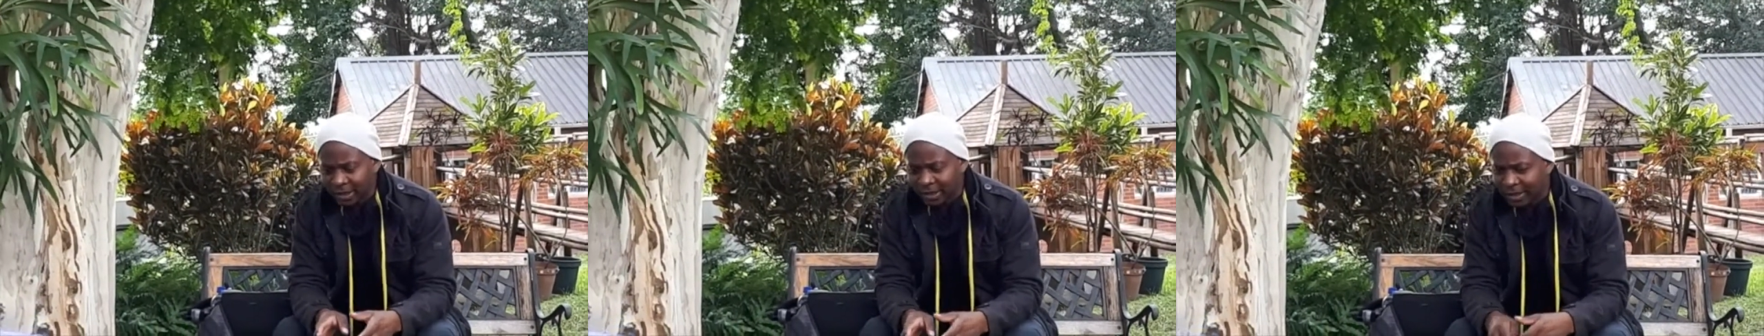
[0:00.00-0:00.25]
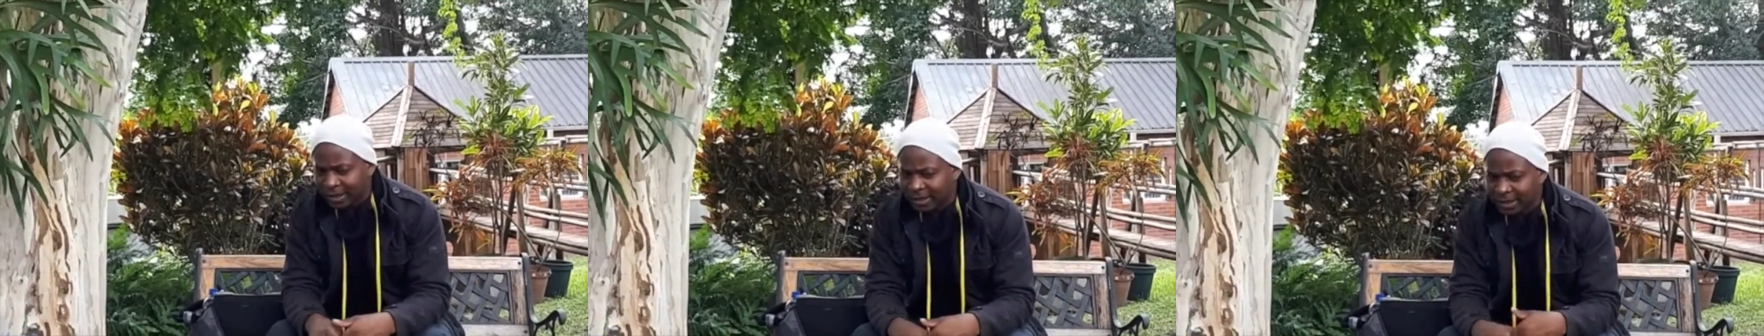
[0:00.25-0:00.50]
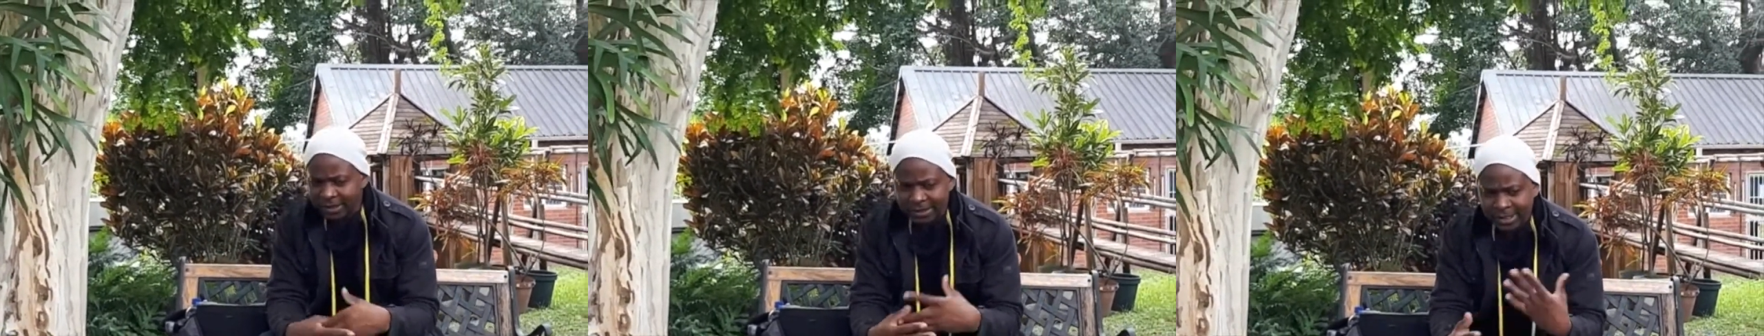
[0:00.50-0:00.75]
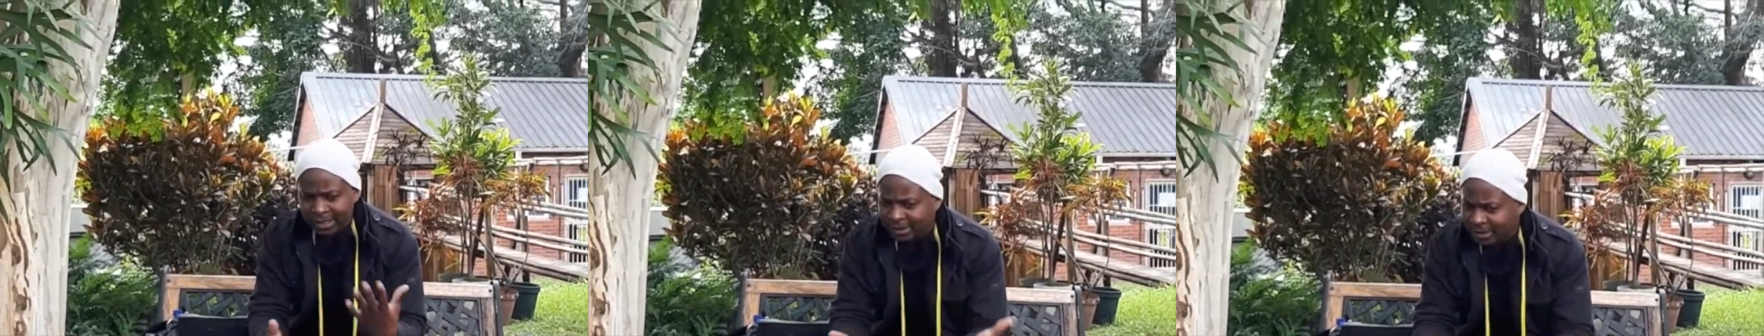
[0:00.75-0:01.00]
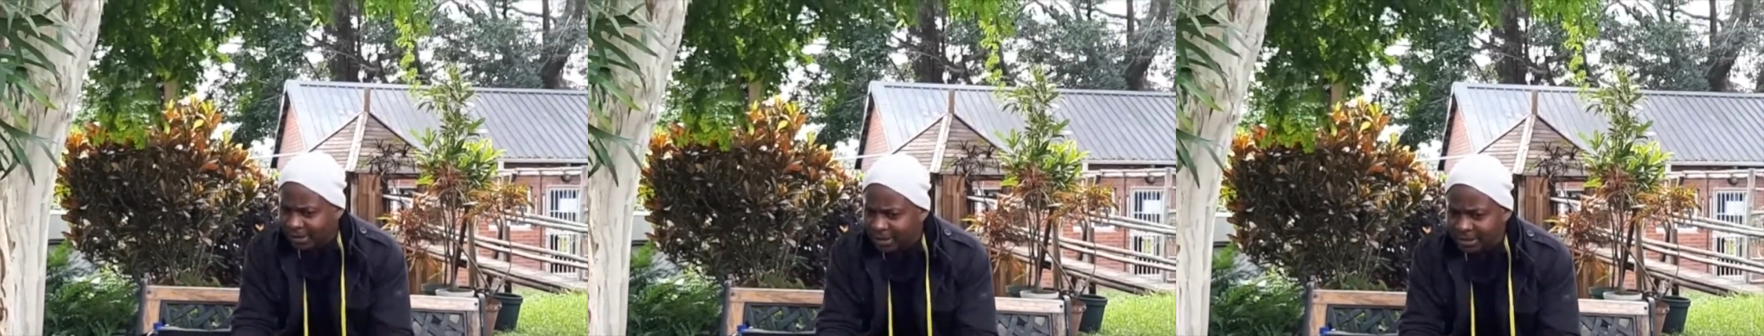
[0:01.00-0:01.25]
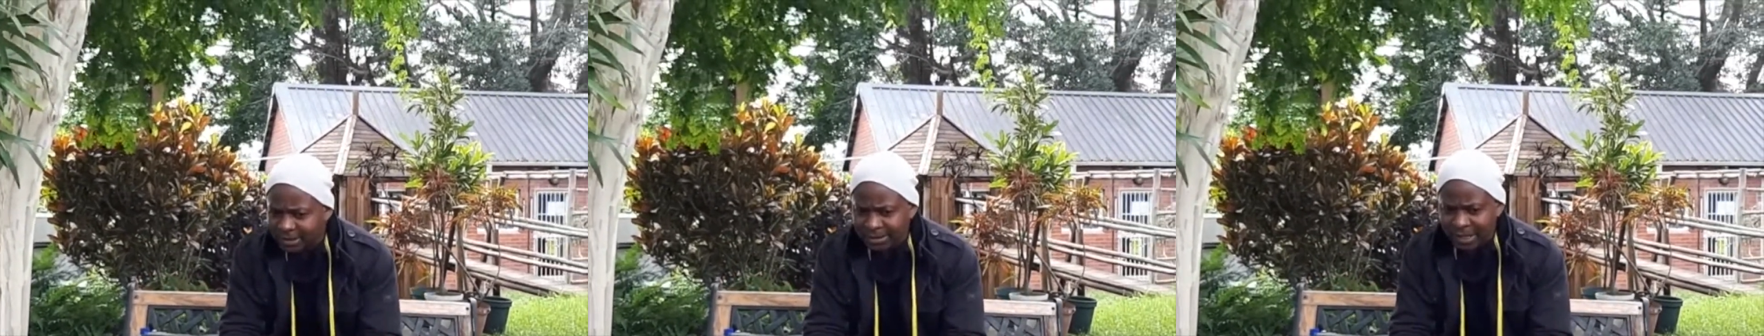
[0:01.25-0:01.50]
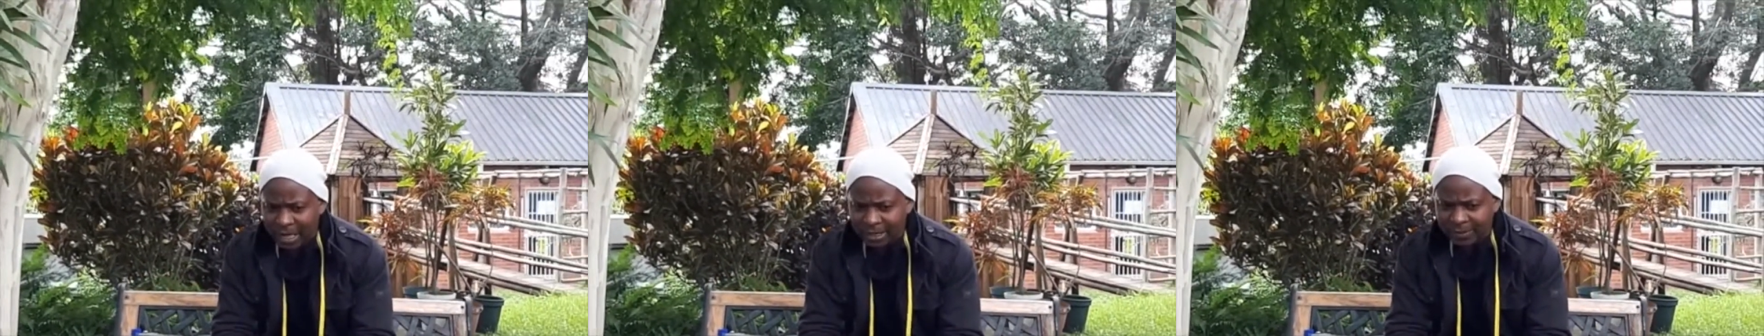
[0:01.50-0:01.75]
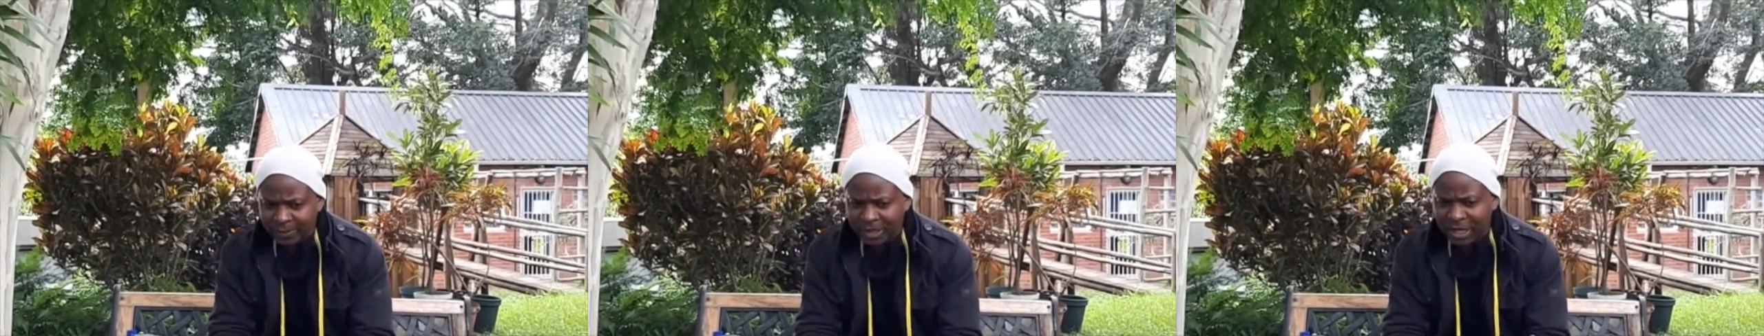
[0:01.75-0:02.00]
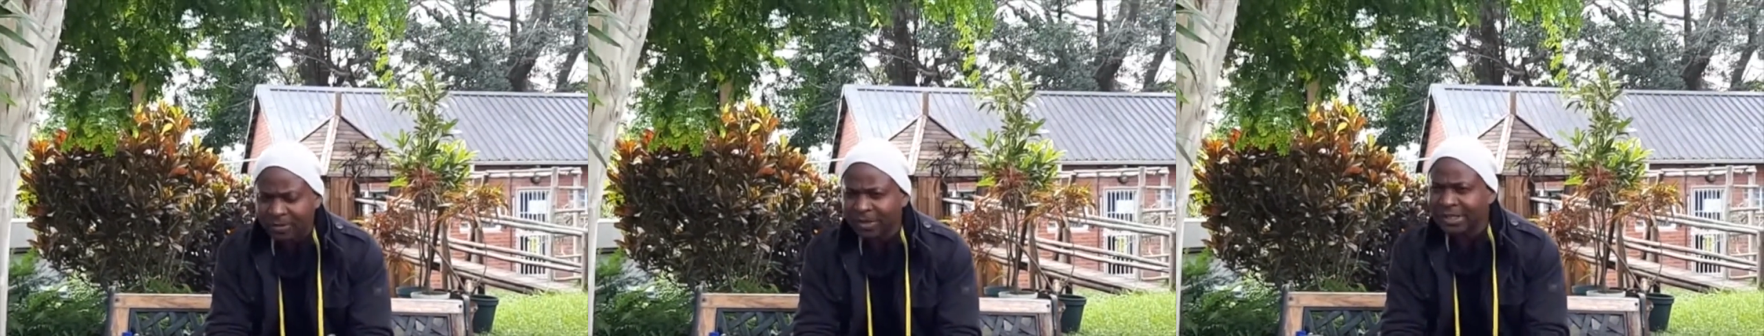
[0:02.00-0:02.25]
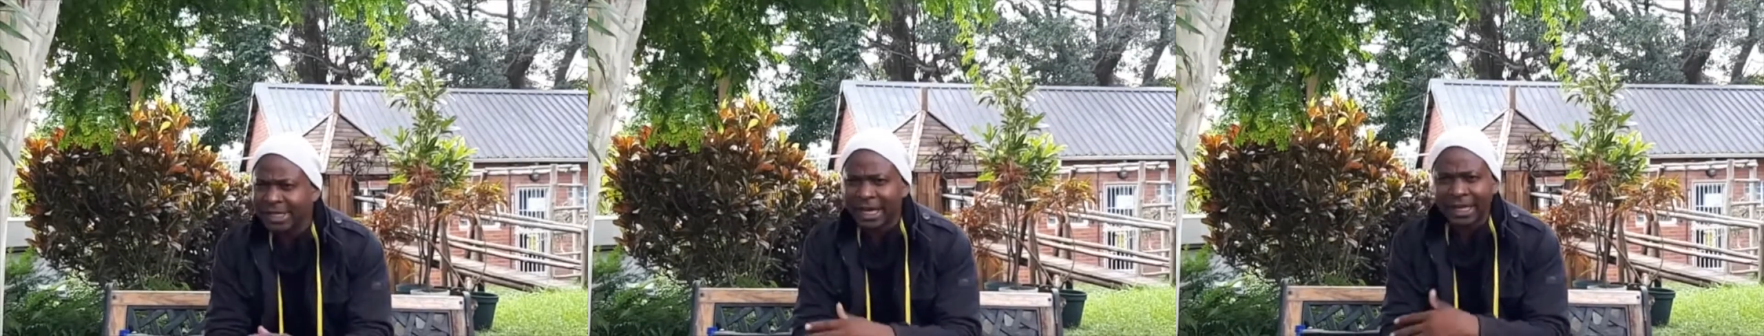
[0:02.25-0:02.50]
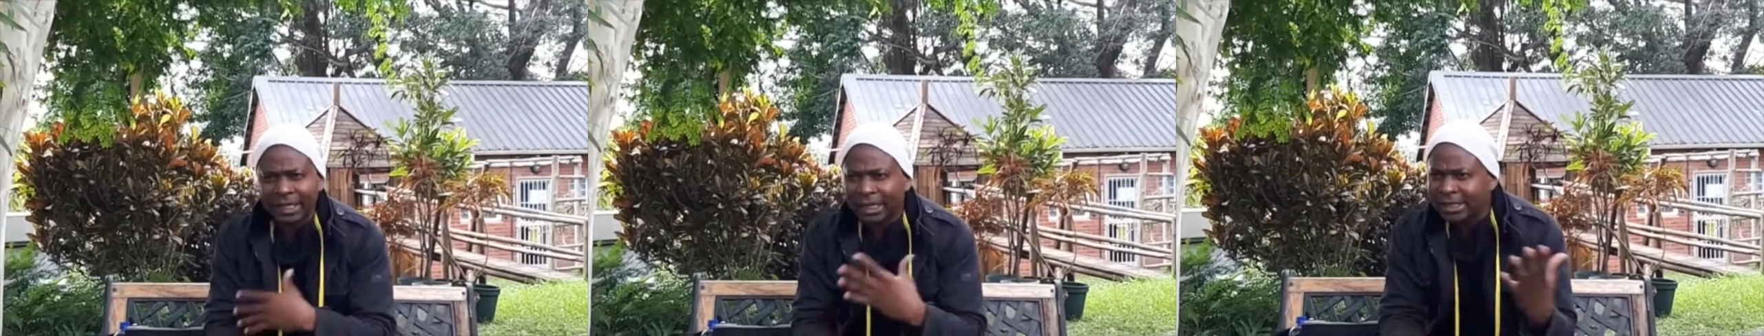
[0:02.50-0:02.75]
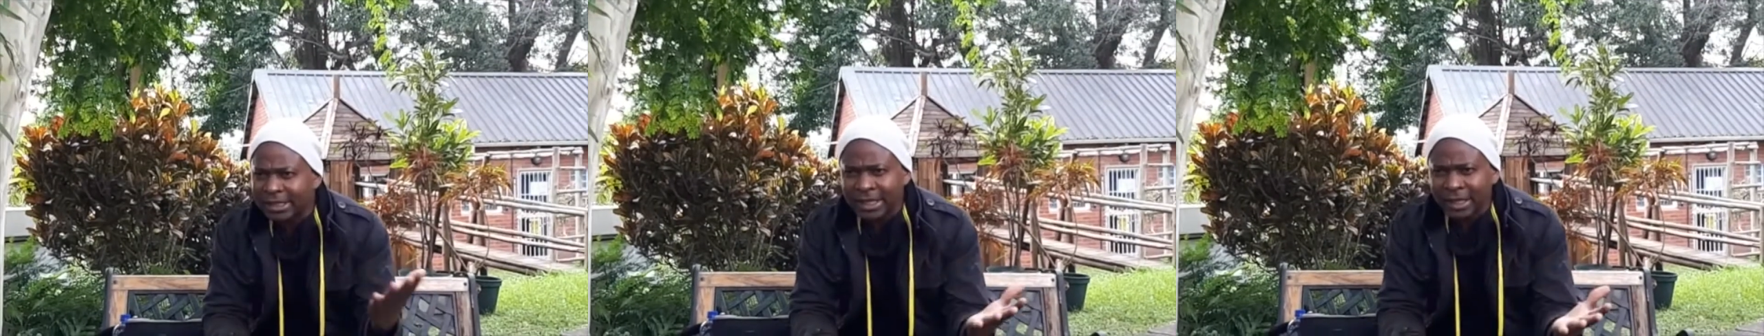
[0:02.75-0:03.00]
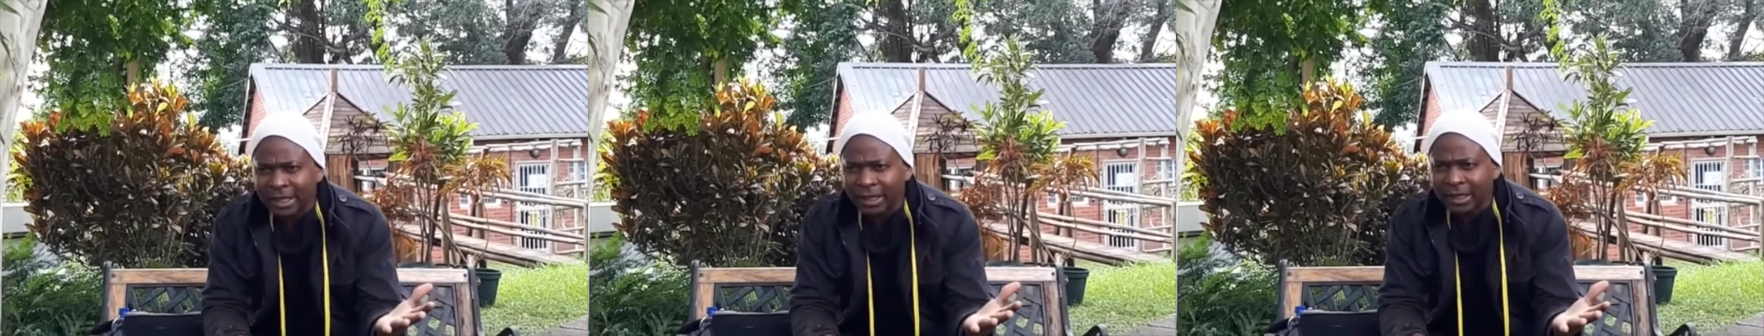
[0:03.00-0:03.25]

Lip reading: Then they extended it, and it became this endless thing.